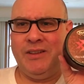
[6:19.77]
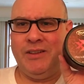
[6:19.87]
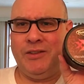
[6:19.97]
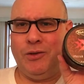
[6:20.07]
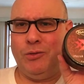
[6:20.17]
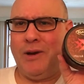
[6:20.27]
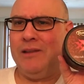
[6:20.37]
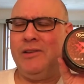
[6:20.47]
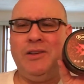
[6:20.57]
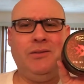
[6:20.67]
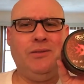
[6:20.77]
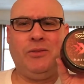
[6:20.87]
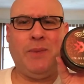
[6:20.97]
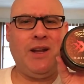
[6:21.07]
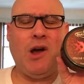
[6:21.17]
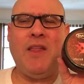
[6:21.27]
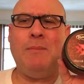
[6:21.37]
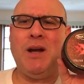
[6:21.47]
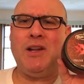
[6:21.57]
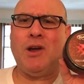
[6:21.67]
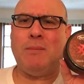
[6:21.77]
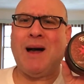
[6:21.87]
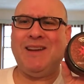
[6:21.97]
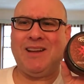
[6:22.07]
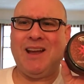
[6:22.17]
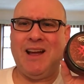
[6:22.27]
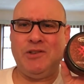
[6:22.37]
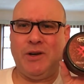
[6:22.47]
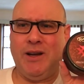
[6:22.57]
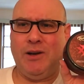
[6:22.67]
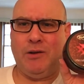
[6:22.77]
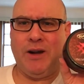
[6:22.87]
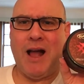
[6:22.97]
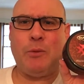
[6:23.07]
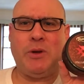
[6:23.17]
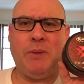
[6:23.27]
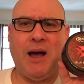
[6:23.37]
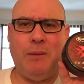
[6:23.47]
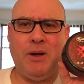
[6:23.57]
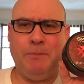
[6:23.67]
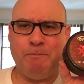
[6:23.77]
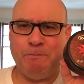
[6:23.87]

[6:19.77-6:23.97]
So rather than spending all that money on a Martin de Condre or an Agua de Palma,